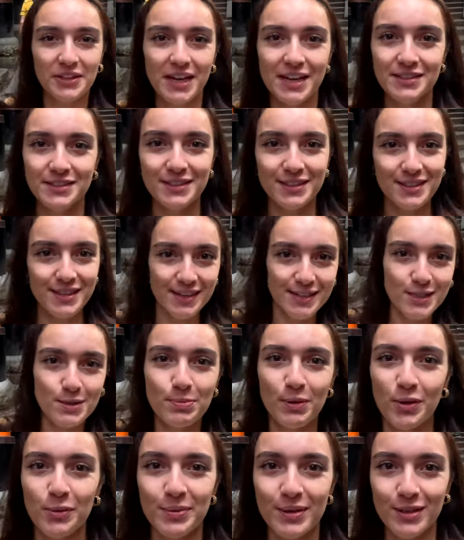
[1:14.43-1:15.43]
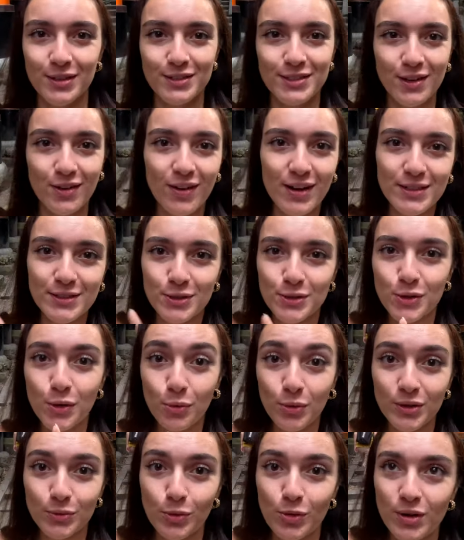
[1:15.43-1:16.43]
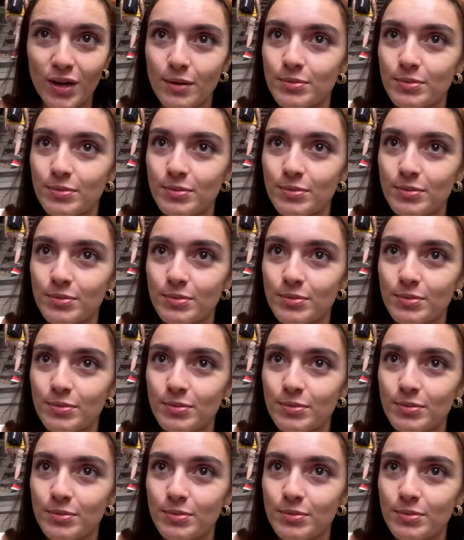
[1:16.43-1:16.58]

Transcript: and head to the next spot because I do not want to walk